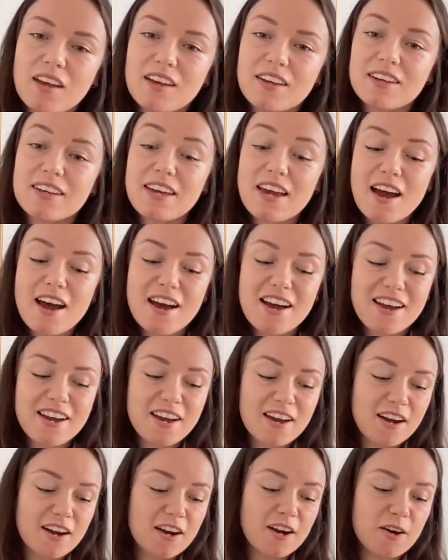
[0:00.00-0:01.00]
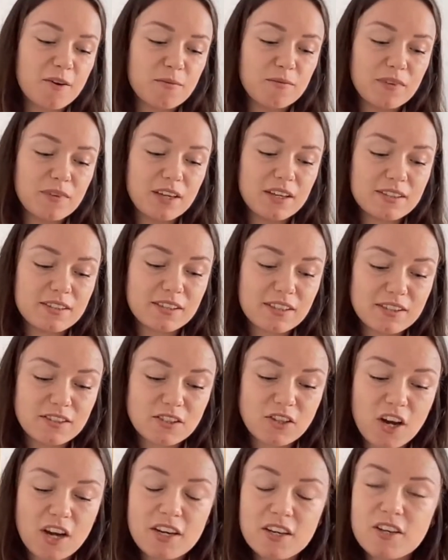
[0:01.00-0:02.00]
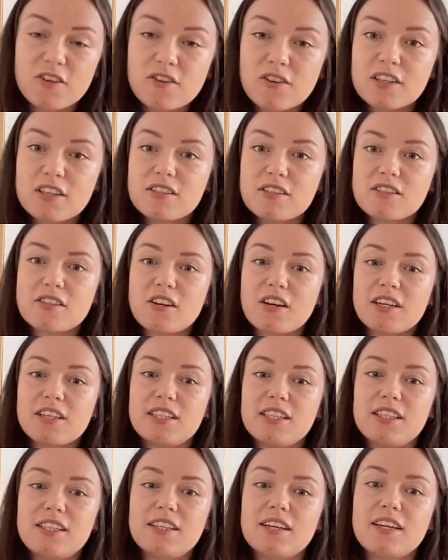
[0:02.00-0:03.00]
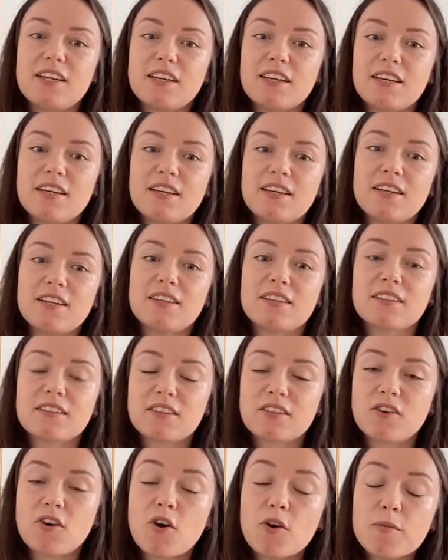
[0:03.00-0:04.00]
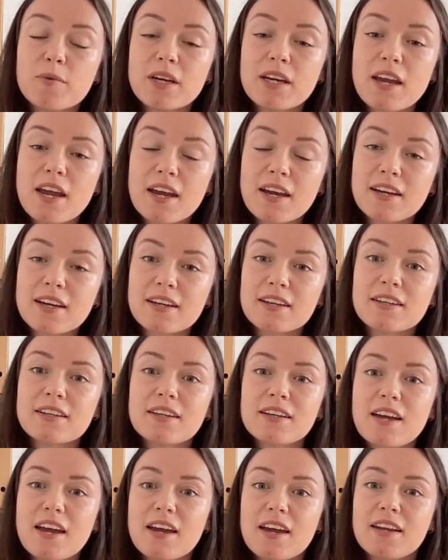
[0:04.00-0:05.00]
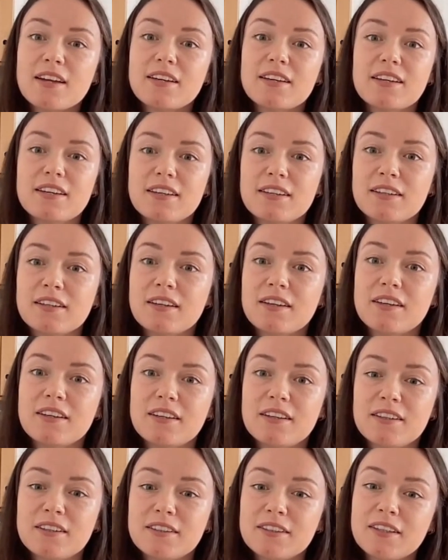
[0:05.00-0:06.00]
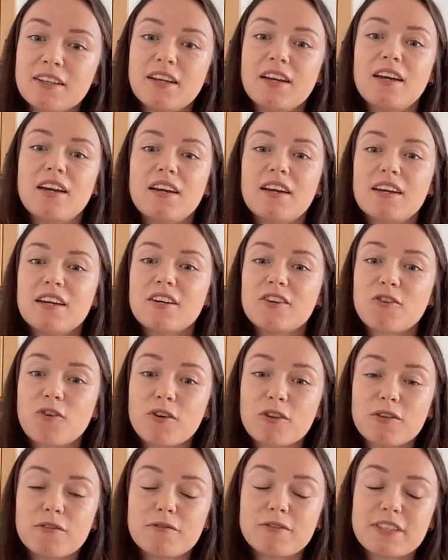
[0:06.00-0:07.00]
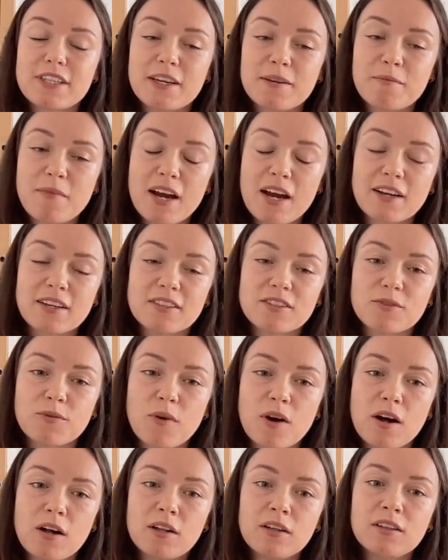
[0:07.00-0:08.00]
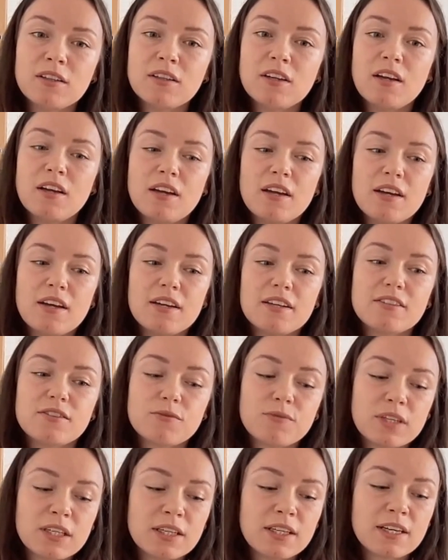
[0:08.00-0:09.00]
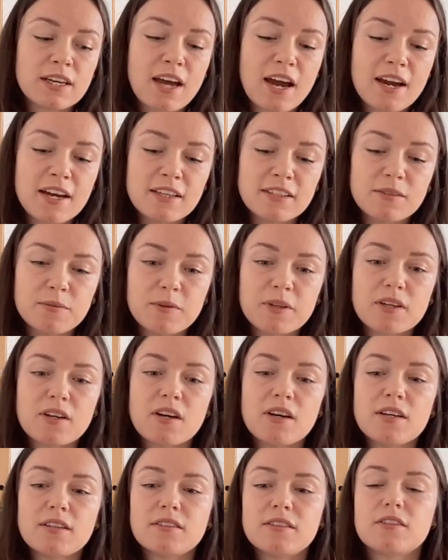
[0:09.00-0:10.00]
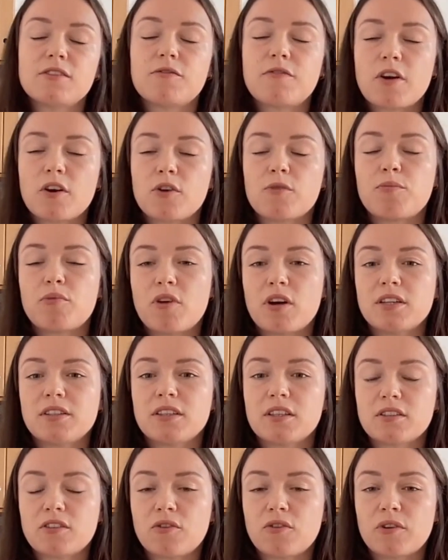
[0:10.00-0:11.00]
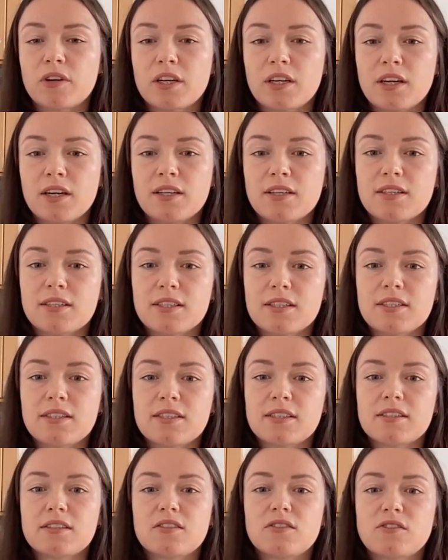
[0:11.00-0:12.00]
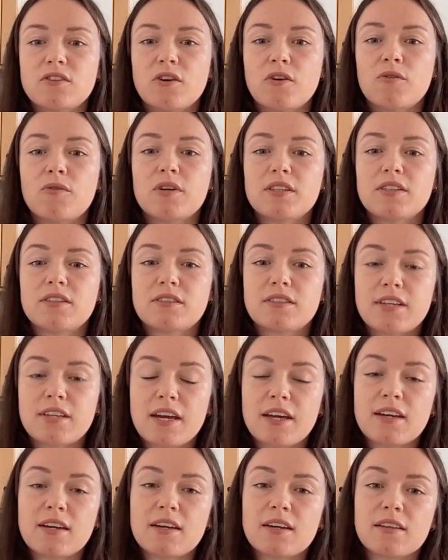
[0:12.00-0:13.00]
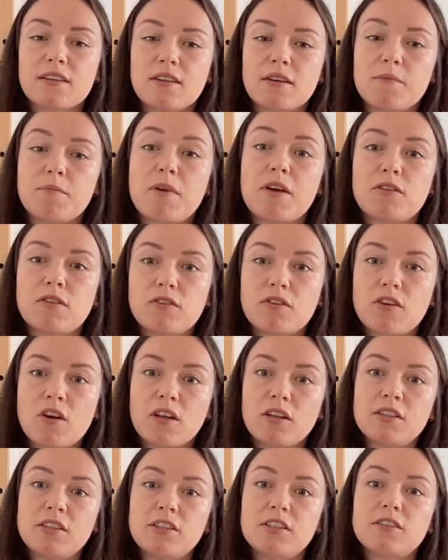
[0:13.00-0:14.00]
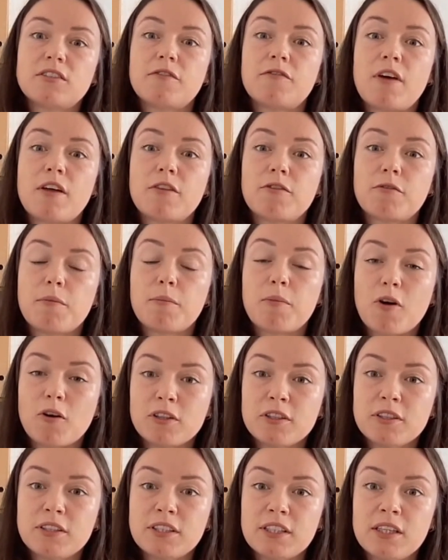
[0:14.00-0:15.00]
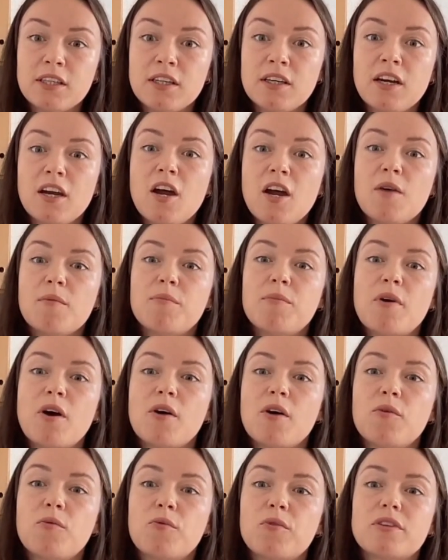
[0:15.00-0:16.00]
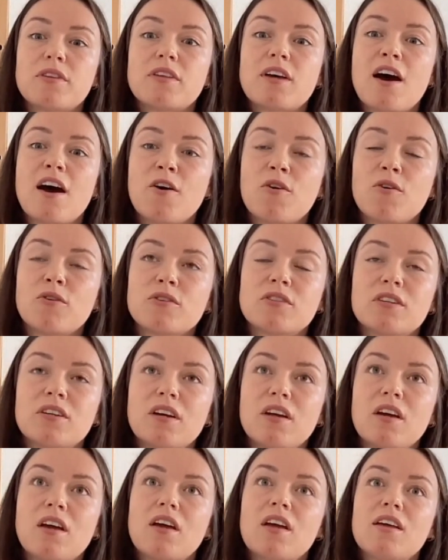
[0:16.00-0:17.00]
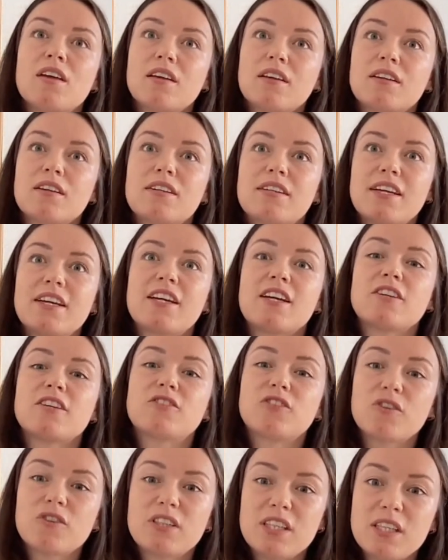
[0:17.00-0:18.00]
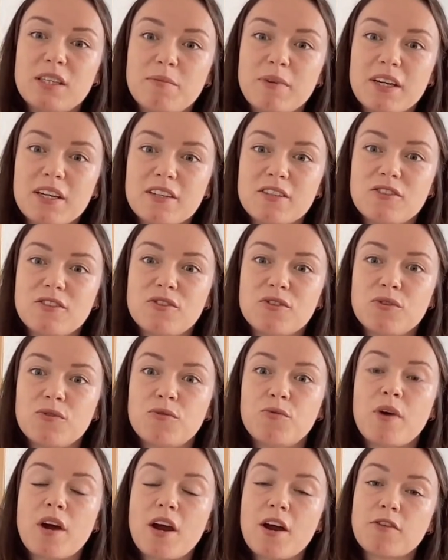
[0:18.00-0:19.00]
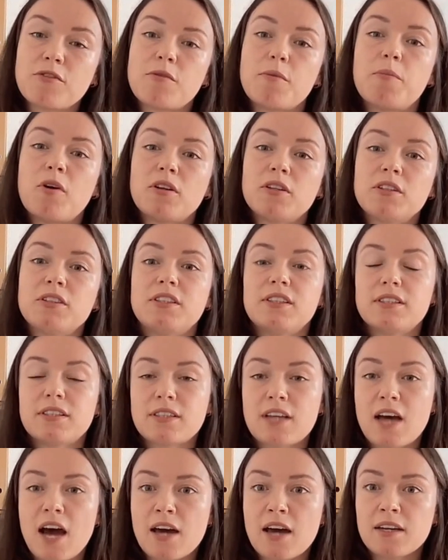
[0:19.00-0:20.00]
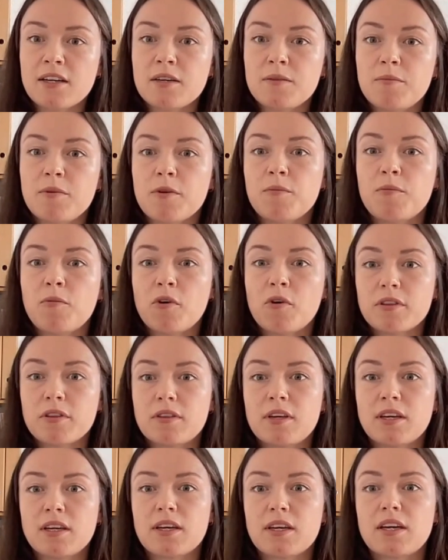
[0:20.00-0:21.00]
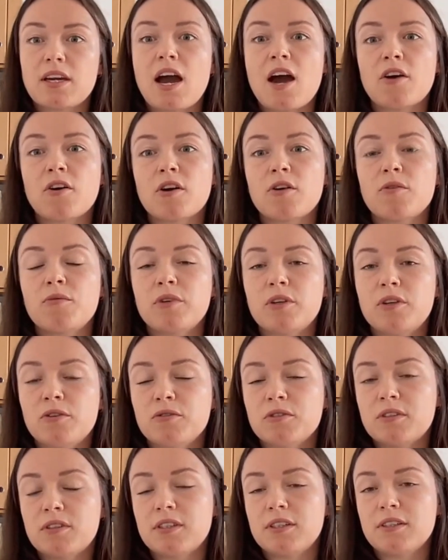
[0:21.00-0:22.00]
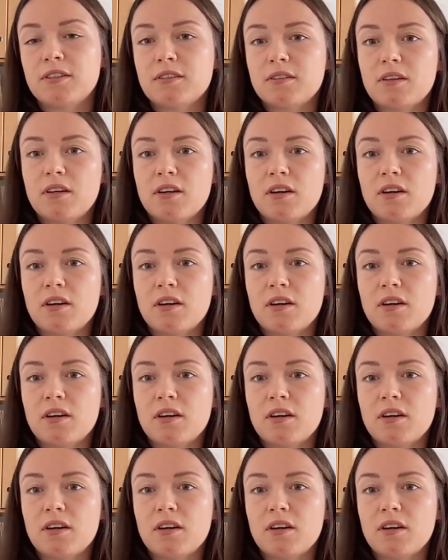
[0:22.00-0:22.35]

Yeah, it's a study you can study in Copenhagen and in north of Denmark as well. It's really nice because it's very project oriented. So it's taking the methodologies of anthropology, but without digging so deep into where anthropology started, but more thinking how can we use these